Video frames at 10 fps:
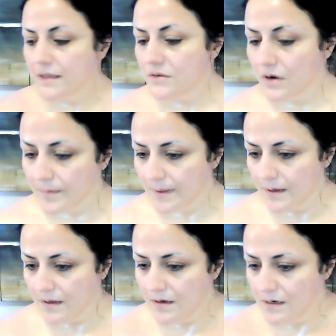Sorry about
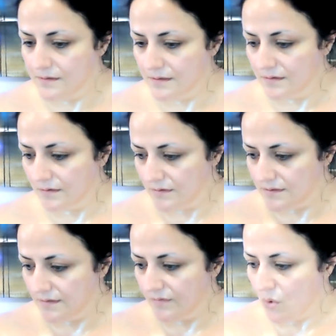that, guys. Got
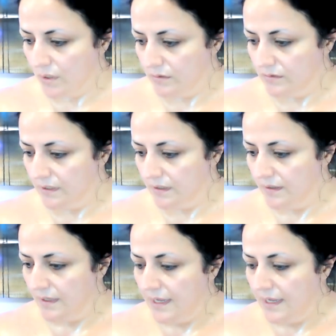lots of oil here.